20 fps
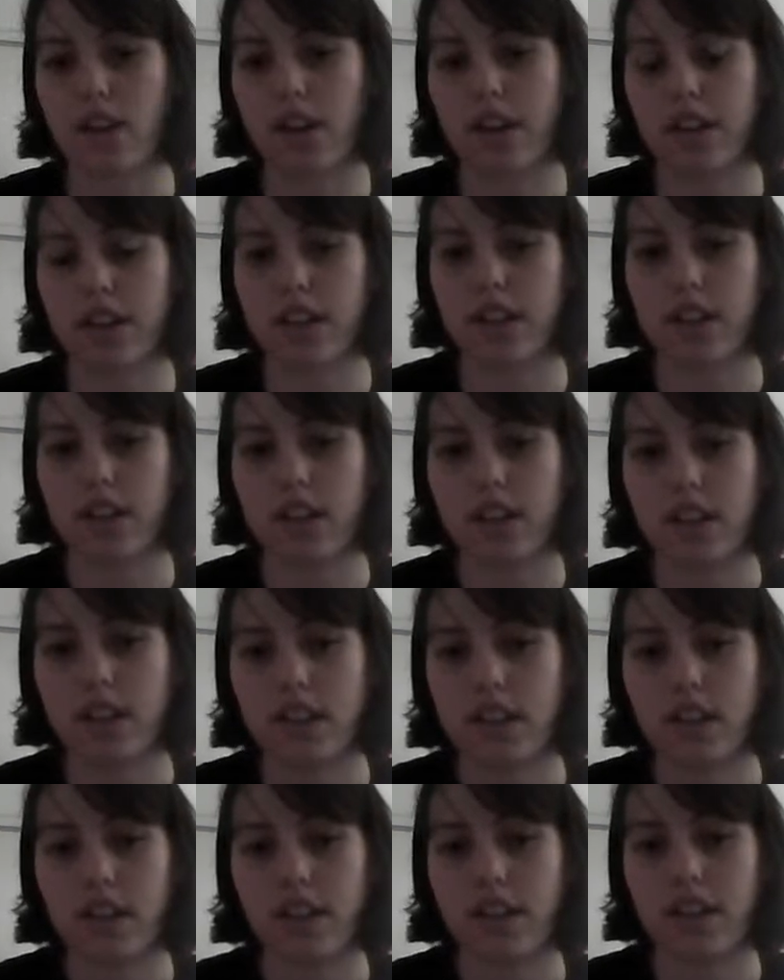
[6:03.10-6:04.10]
on
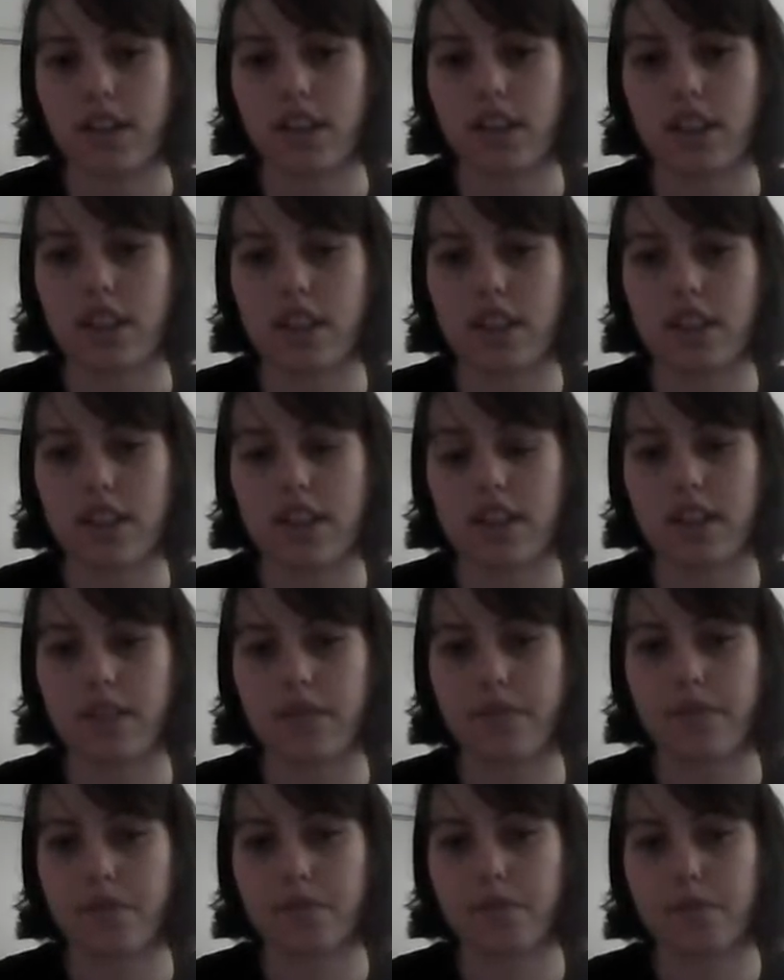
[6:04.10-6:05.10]
the
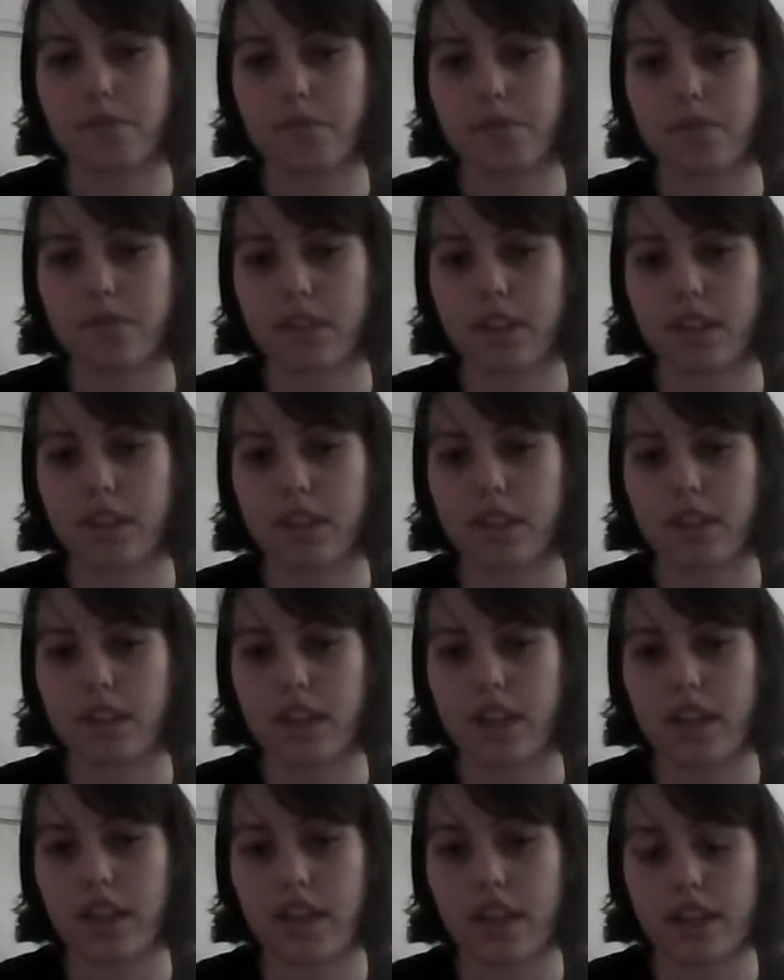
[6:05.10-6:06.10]

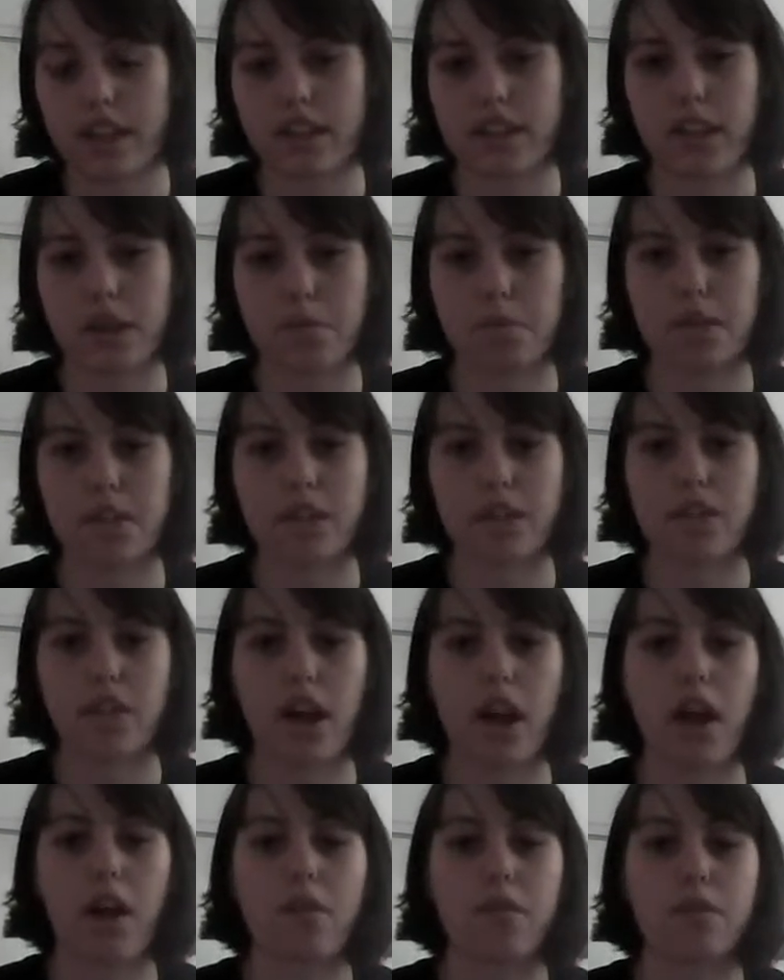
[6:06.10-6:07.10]
acceptance
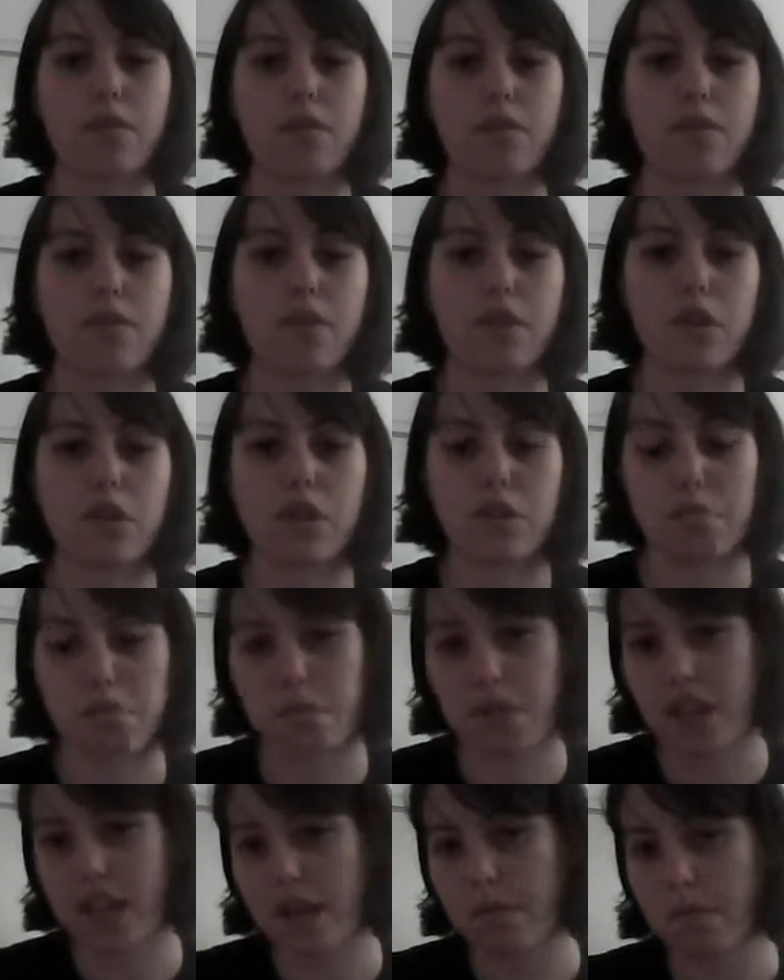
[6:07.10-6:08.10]
of the
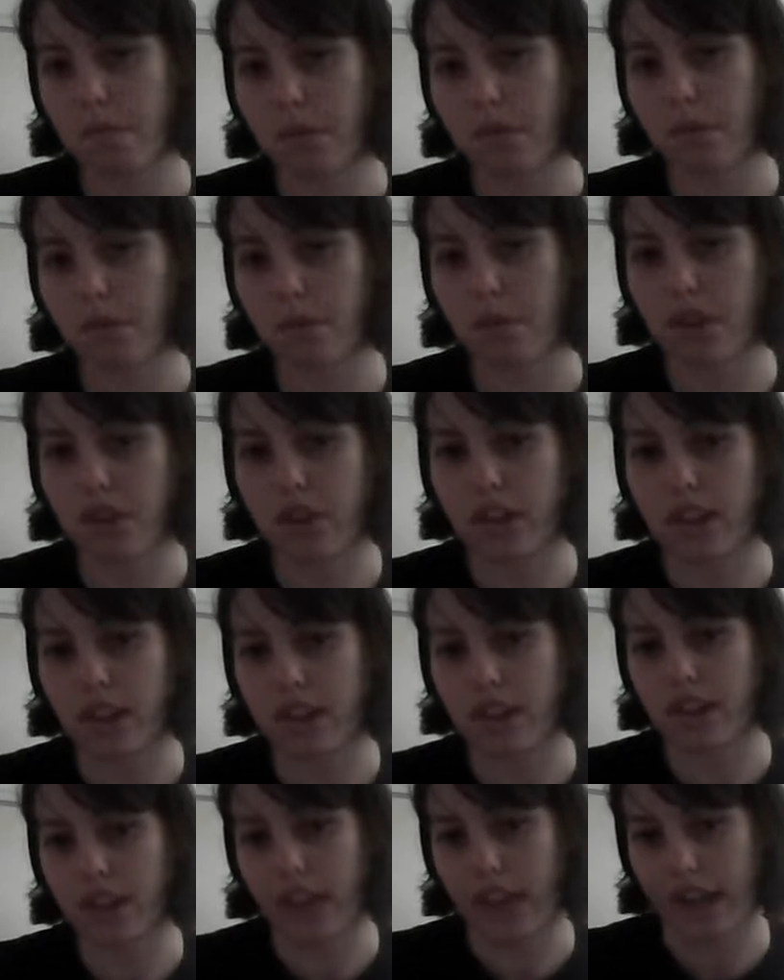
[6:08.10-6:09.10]
people
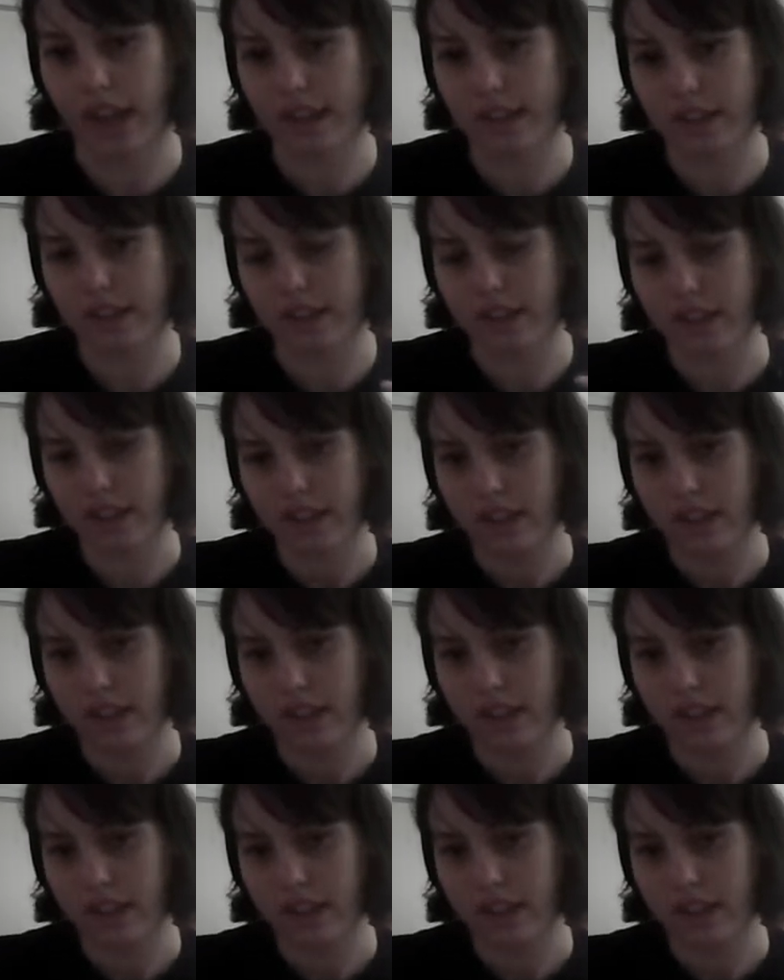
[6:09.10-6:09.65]
within that